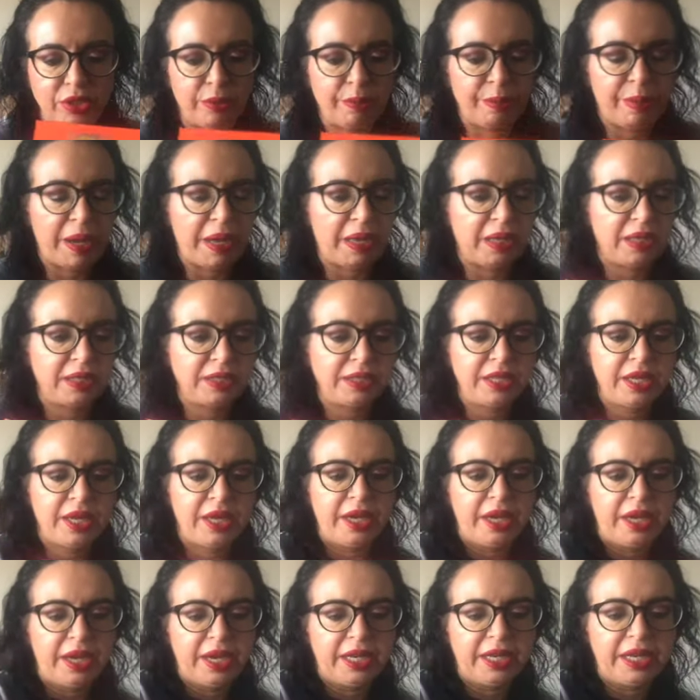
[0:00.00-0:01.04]
palette,
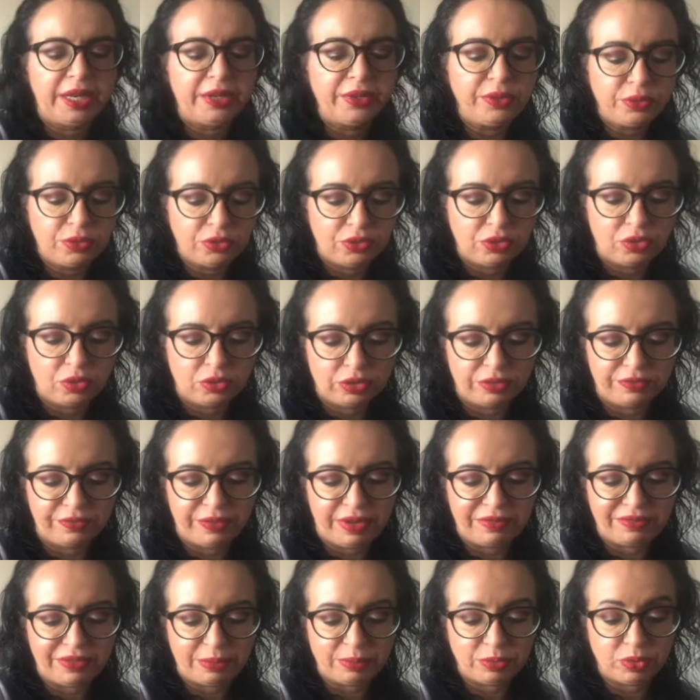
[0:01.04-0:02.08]
and I used it also
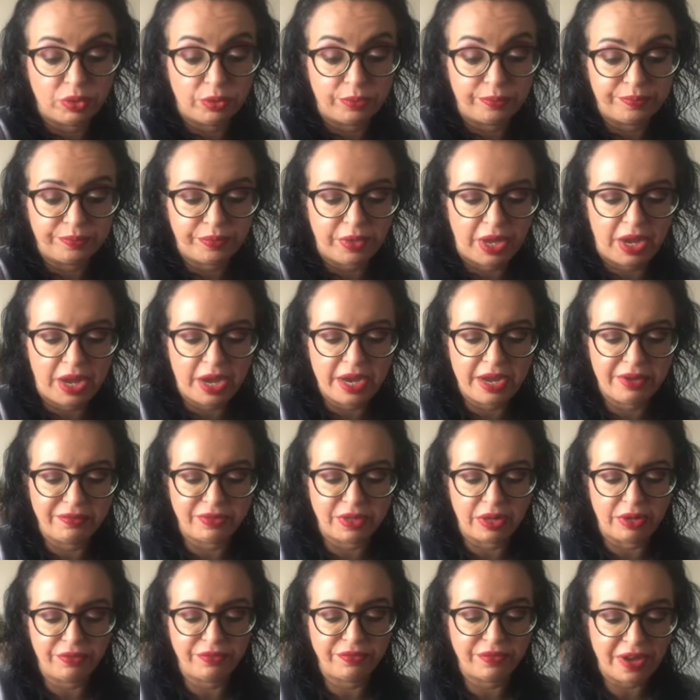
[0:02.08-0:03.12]
5 times. So I have
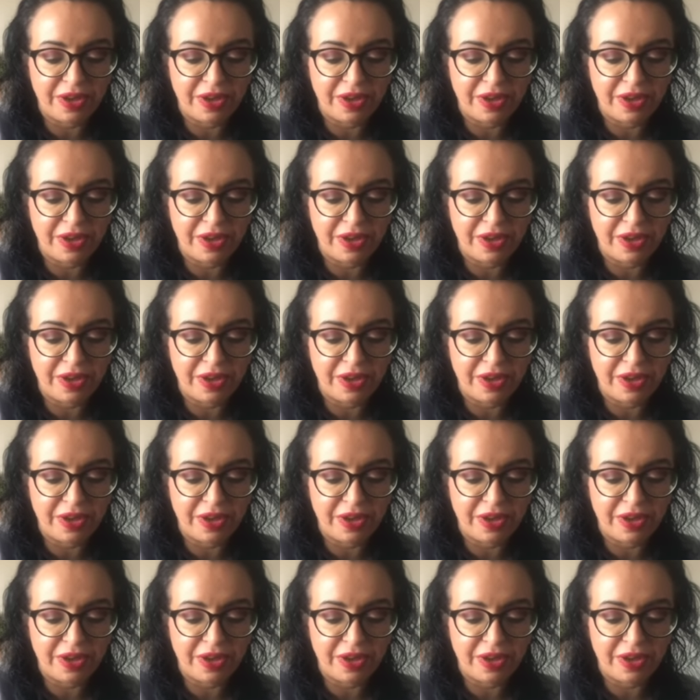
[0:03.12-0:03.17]
now